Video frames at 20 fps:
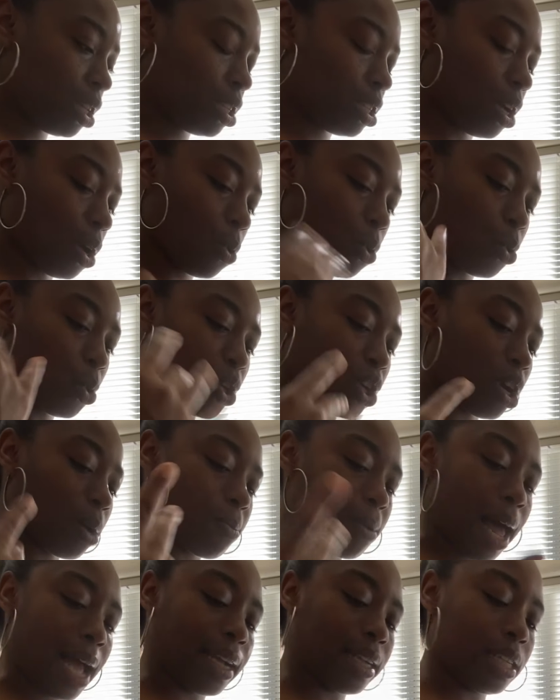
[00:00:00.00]
So your
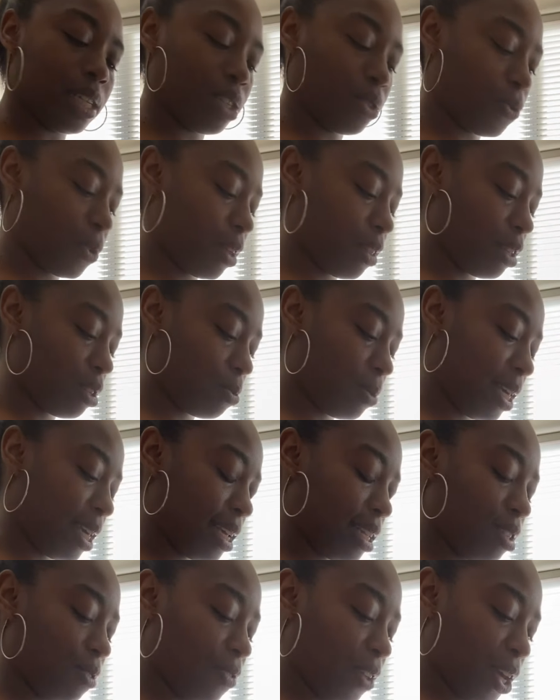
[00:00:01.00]
blockages for this week
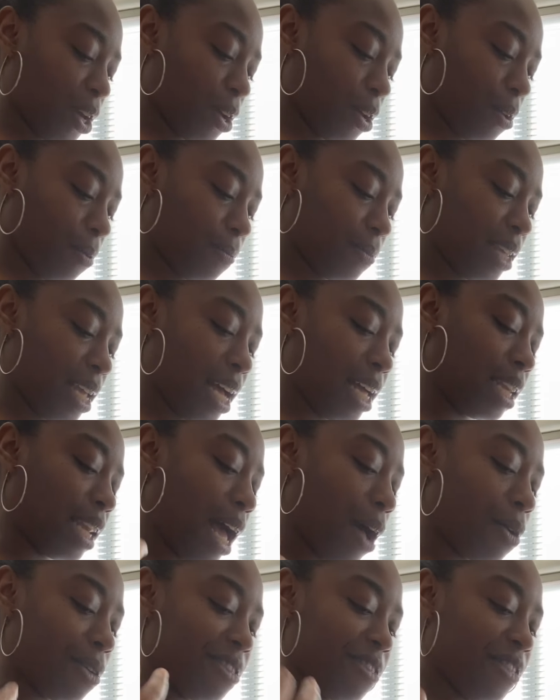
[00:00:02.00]
is fear.
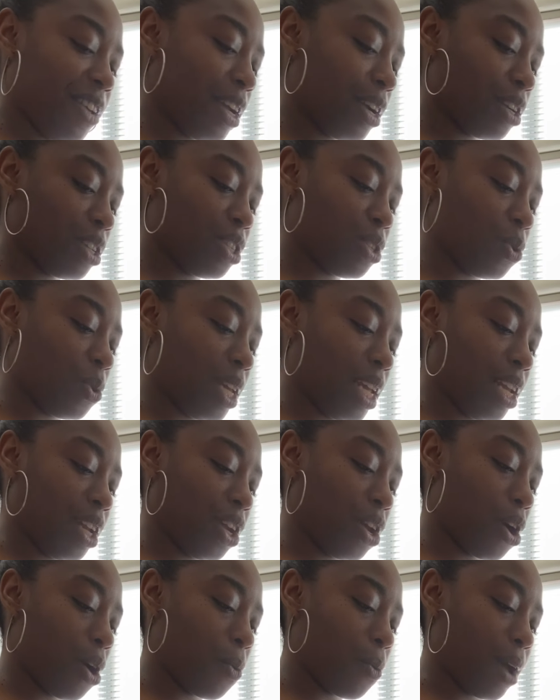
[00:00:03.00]
Allowing fear to get in
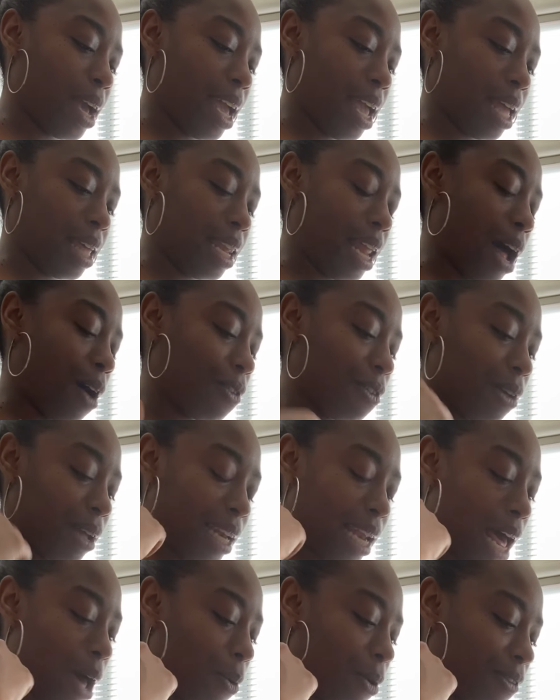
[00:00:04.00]
your way. Allow,
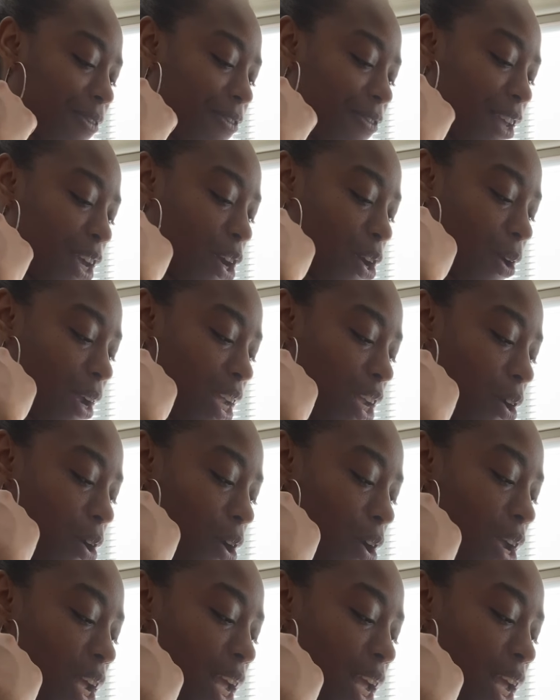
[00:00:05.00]
allowing fear and your